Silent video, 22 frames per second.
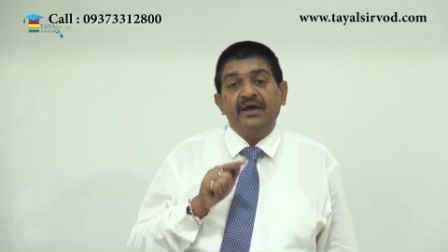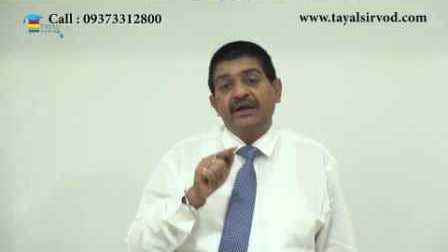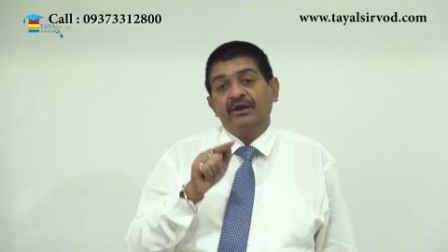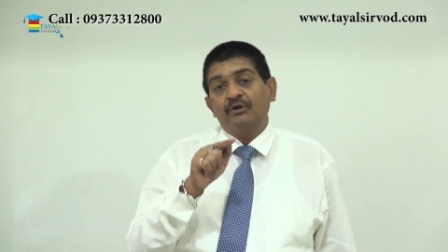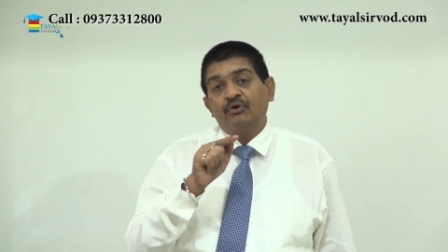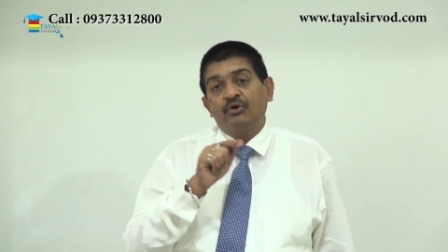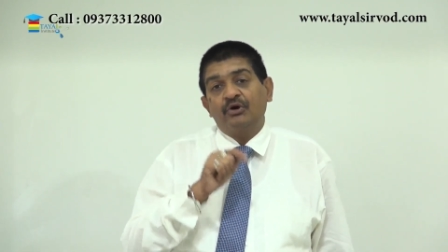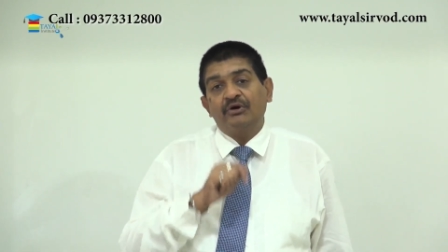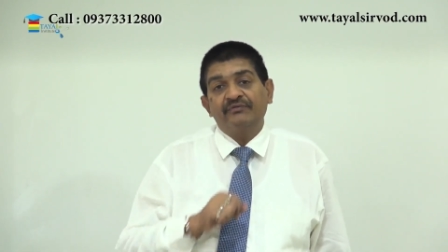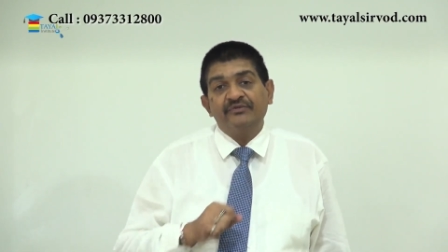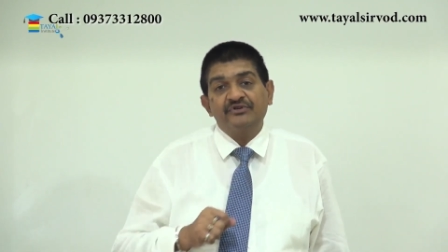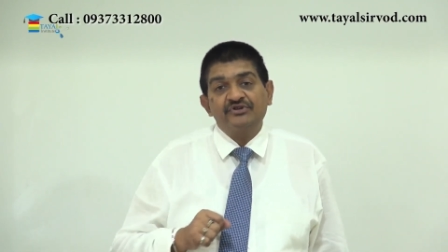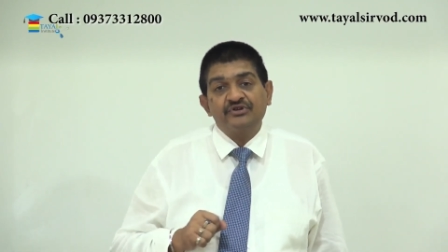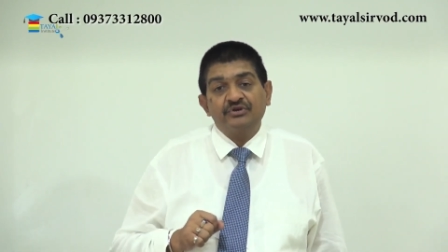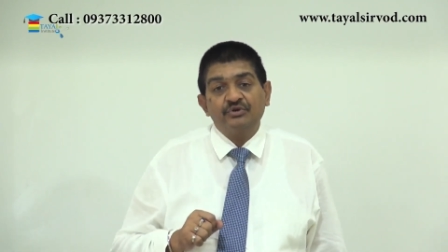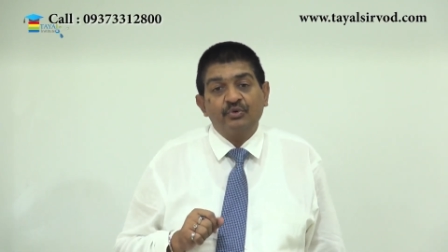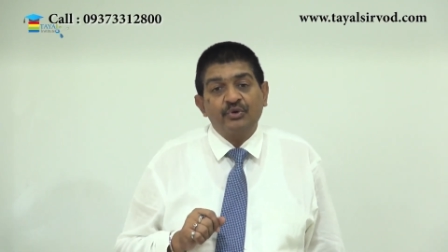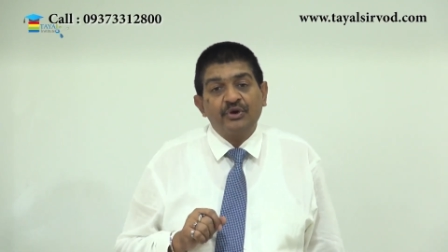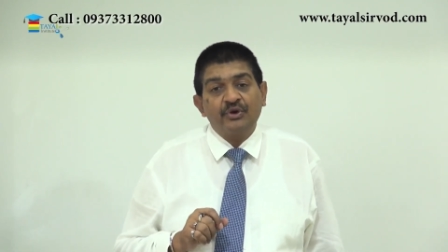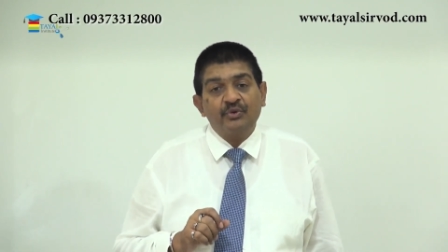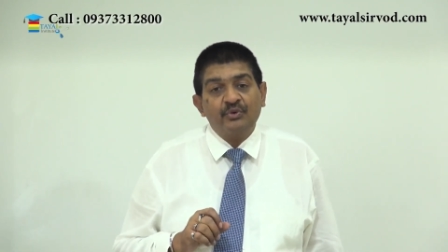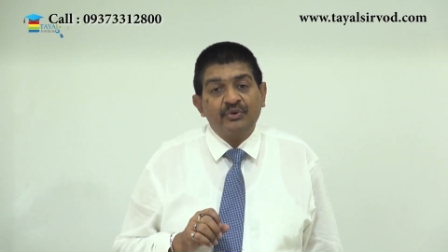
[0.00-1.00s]
and on which
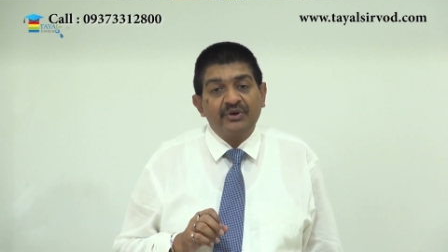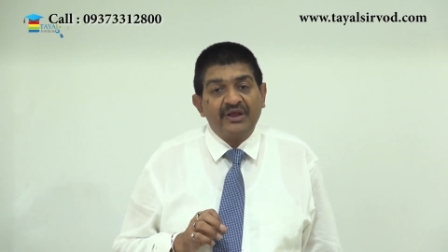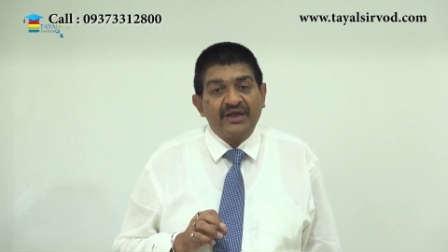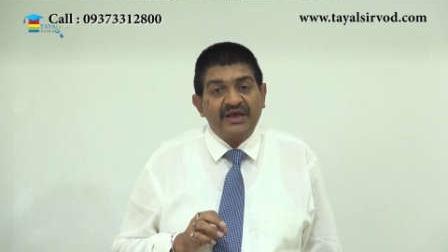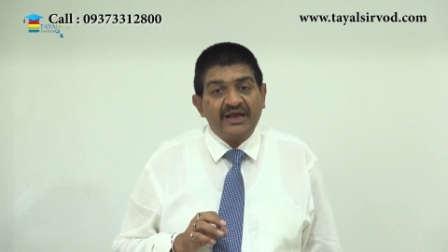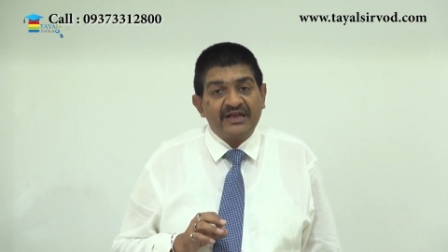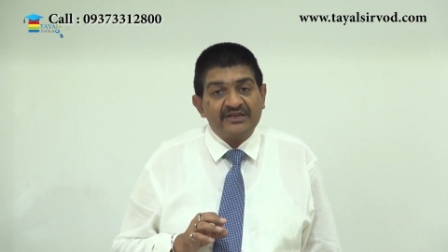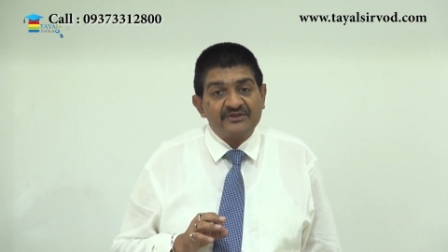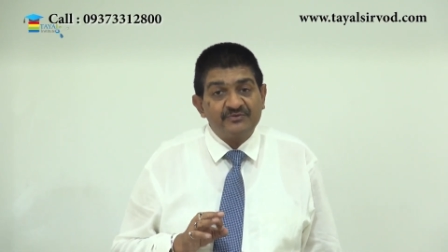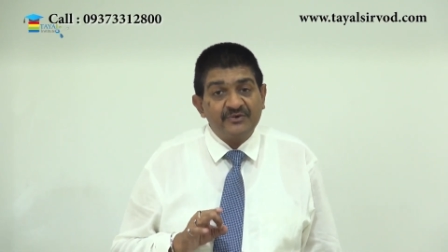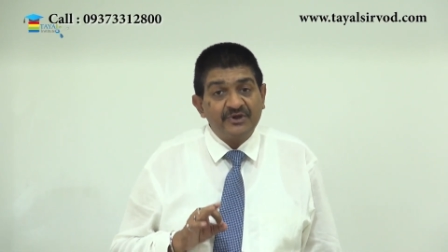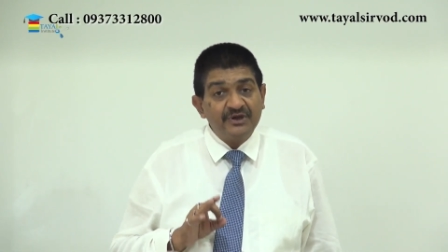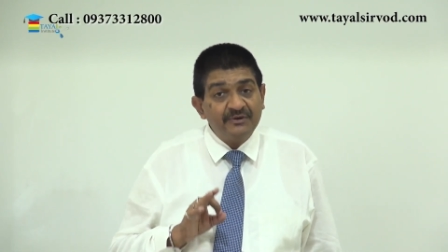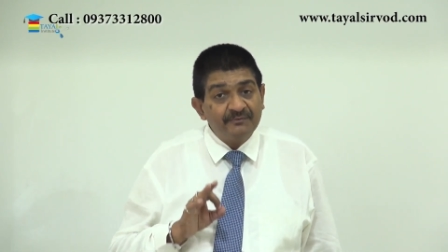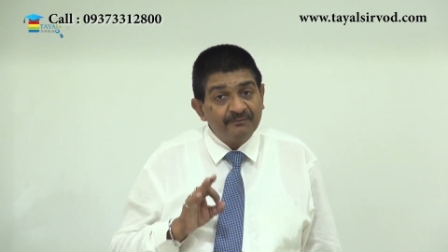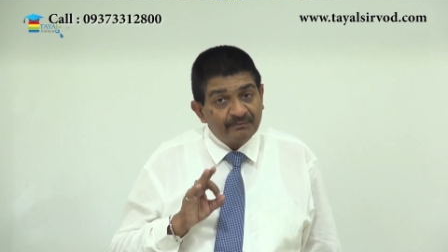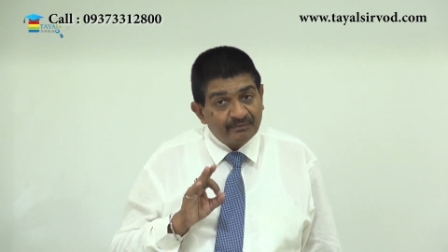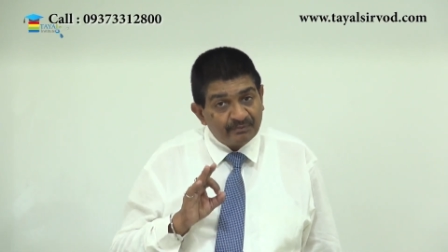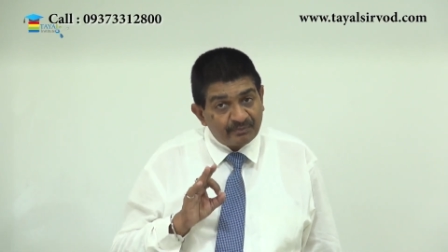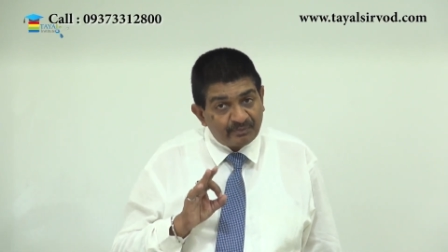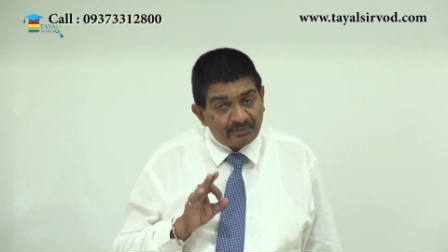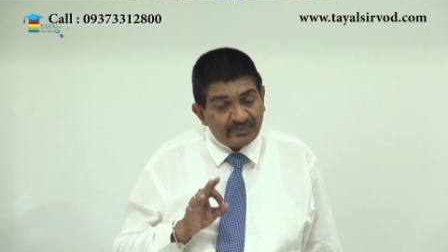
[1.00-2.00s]
no duty has been
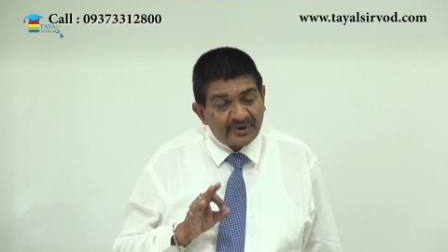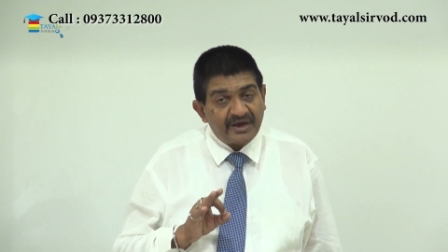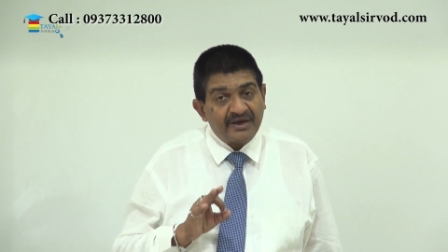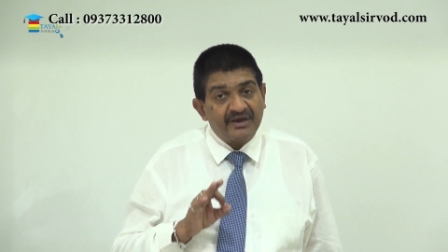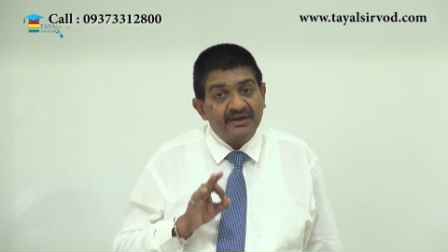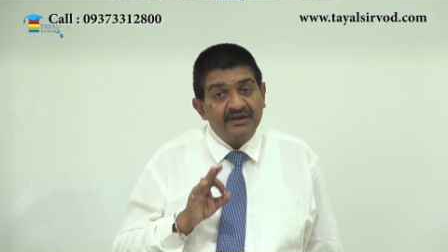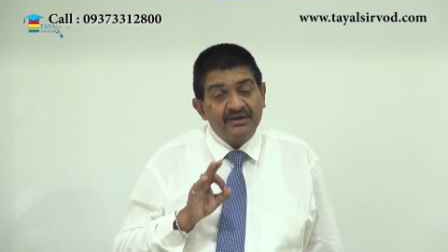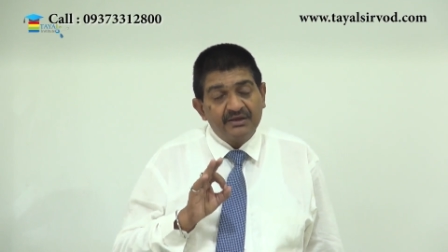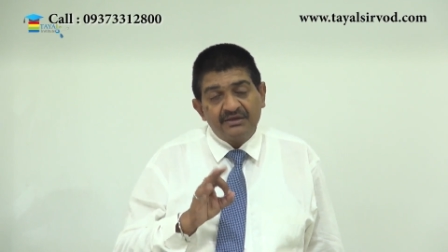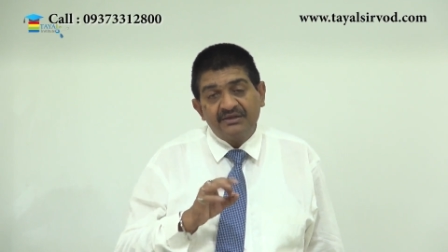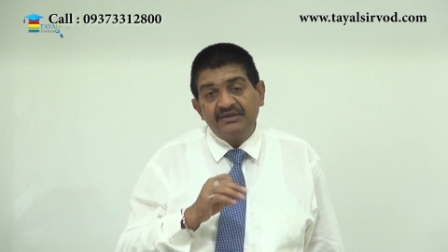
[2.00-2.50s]
paid.